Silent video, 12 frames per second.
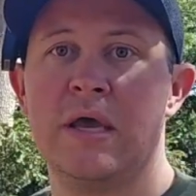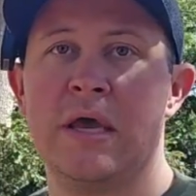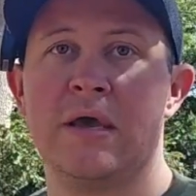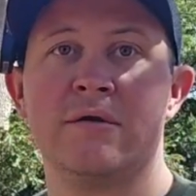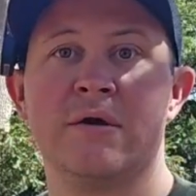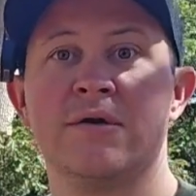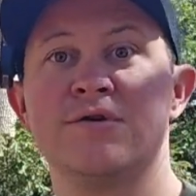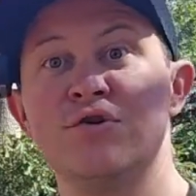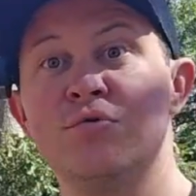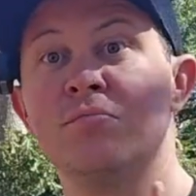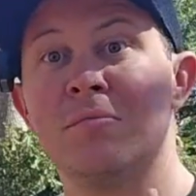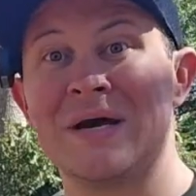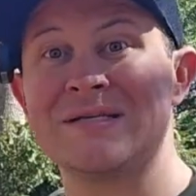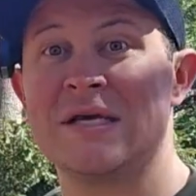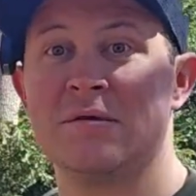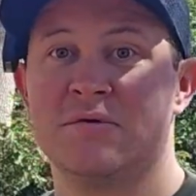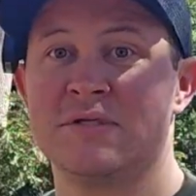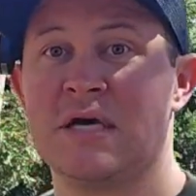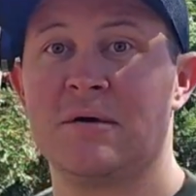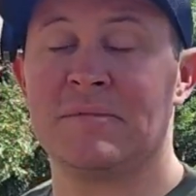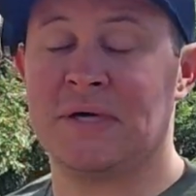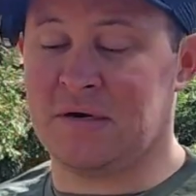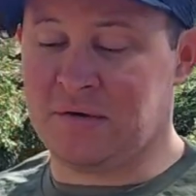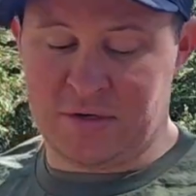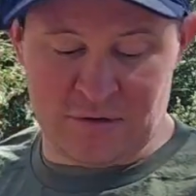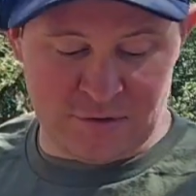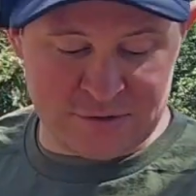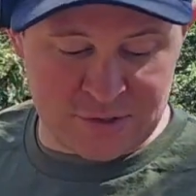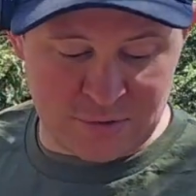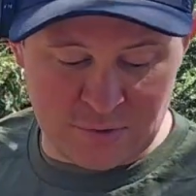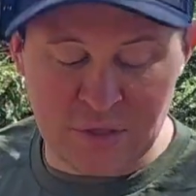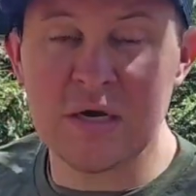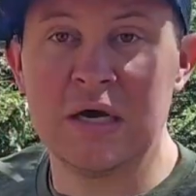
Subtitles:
and to my tabletop now. And also,